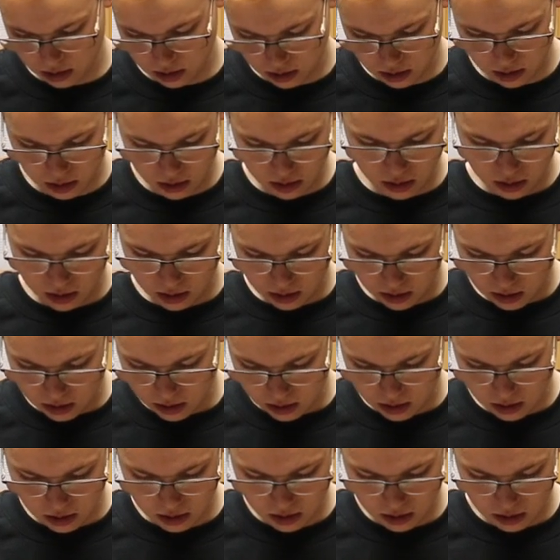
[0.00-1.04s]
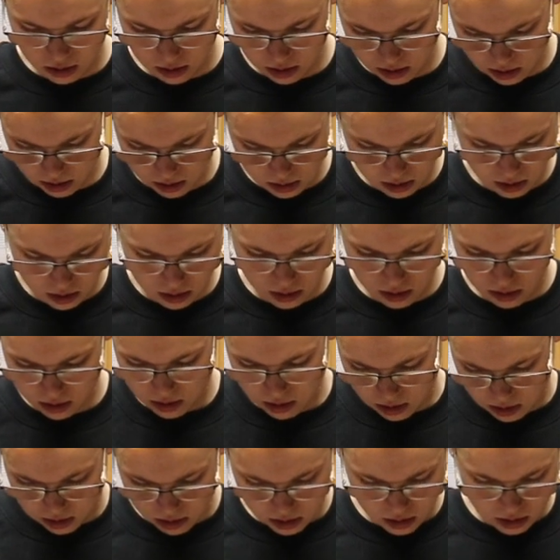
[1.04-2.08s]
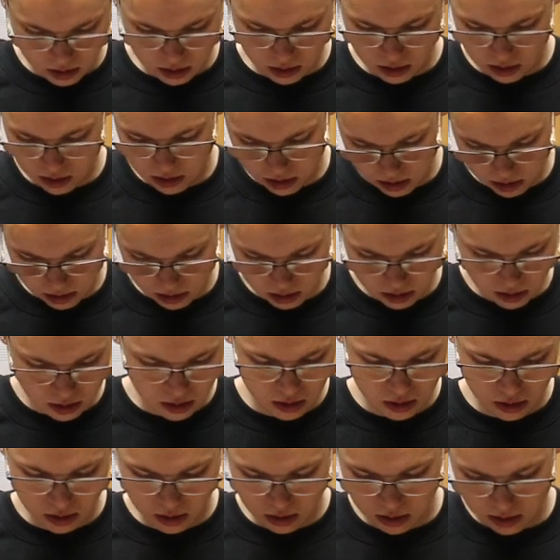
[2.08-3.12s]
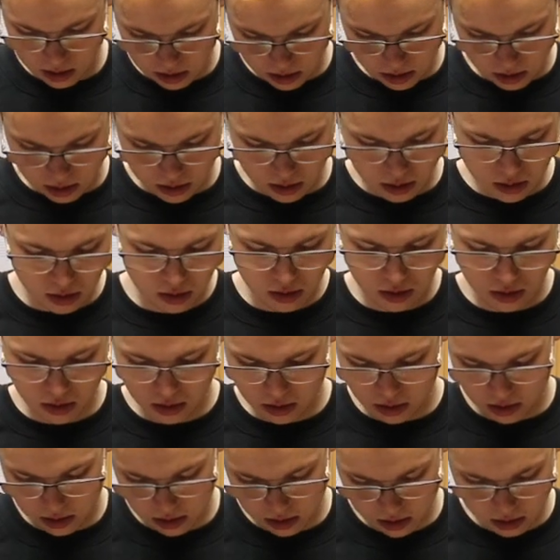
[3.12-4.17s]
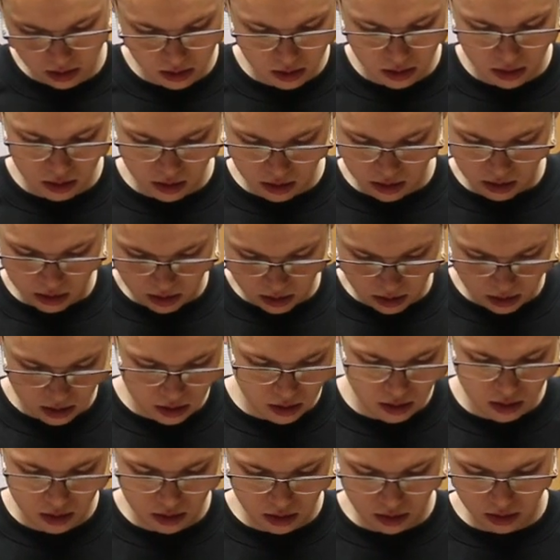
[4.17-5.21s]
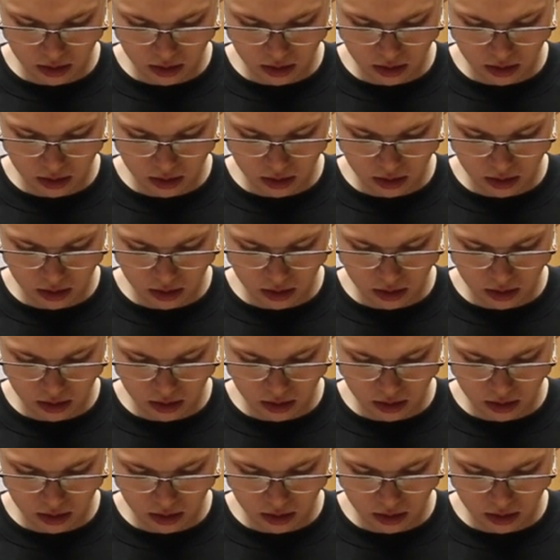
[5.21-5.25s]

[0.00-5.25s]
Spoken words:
for this, I took some fondant, I dyed a little bit gray, and then